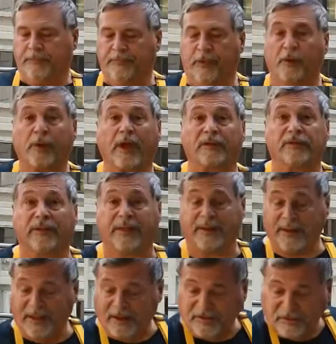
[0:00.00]
Okay, so that
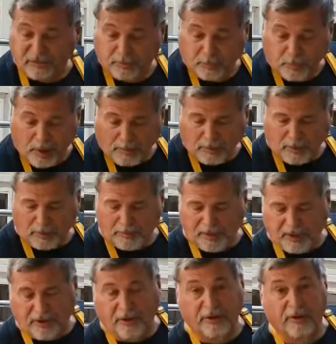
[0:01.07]
lettuce has probably
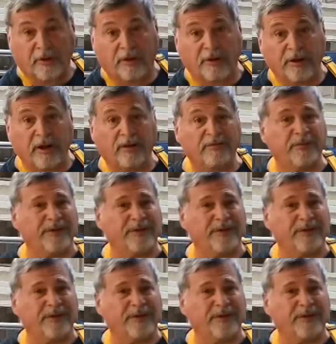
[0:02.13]
been on long enough.